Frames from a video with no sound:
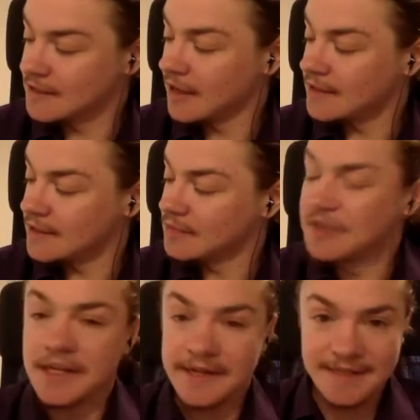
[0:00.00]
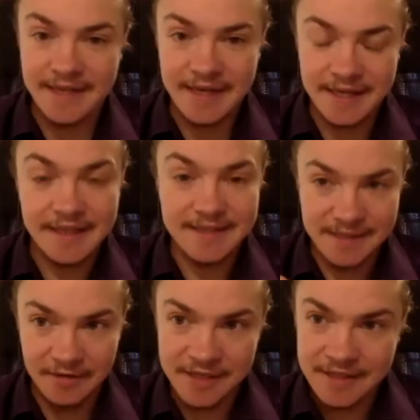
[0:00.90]
at it, but at least I can get
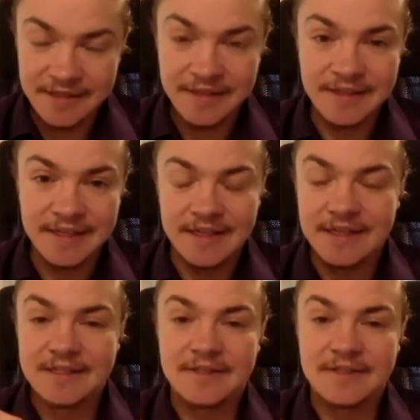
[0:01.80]
started. So